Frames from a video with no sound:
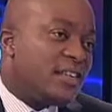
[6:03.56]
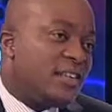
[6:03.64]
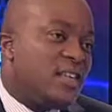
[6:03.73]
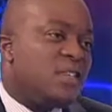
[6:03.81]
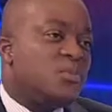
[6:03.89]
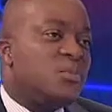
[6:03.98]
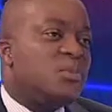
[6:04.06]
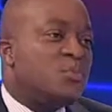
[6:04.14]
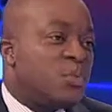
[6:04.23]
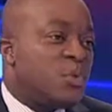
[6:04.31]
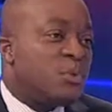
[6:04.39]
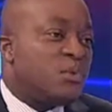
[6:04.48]
telling
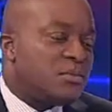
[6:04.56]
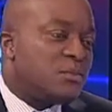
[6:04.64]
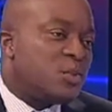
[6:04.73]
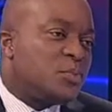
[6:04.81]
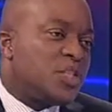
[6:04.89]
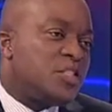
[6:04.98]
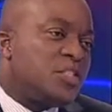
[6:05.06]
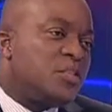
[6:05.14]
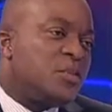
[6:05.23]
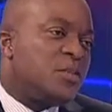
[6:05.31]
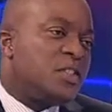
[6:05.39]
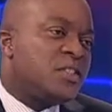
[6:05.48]
people, spreading
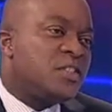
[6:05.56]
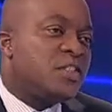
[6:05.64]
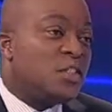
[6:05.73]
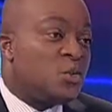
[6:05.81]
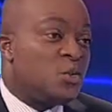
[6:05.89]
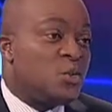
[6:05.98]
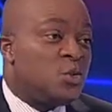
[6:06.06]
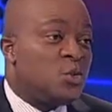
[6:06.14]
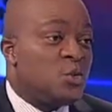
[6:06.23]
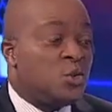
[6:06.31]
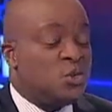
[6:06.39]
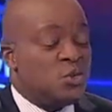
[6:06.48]
the message? Are you going to
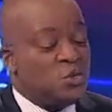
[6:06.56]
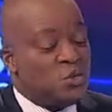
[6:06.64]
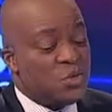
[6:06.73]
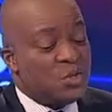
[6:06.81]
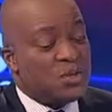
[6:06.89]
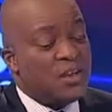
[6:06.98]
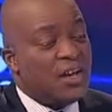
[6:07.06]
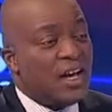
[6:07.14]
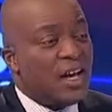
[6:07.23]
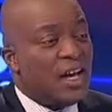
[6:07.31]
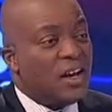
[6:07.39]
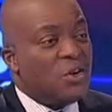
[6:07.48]
continue with
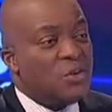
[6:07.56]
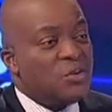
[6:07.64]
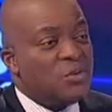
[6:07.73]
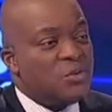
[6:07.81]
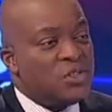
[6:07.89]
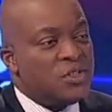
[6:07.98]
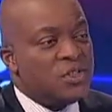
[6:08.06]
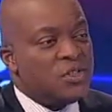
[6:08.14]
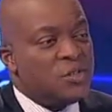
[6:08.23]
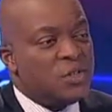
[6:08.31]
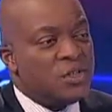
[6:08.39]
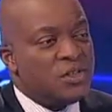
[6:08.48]
condom
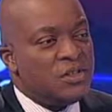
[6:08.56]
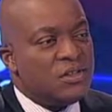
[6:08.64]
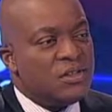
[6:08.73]
distribution?